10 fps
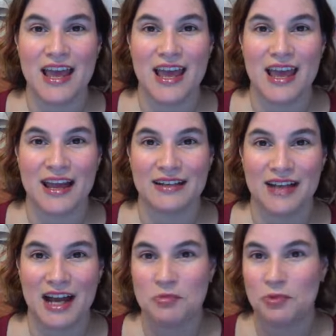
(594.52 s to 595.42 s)
and
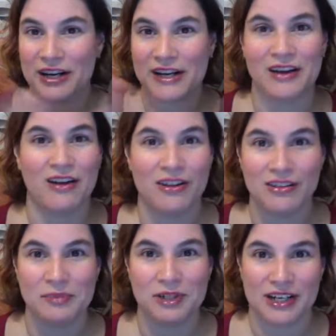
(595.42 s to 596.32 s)
I'm wearing all
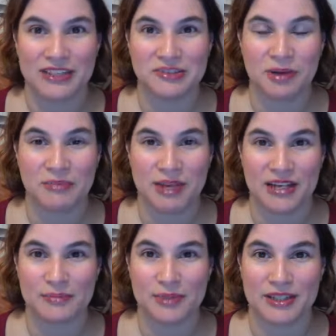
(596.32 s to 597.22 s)
Lemongrass Spa
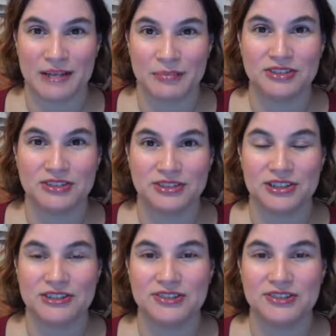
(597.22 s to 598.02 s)
makeup in that picture,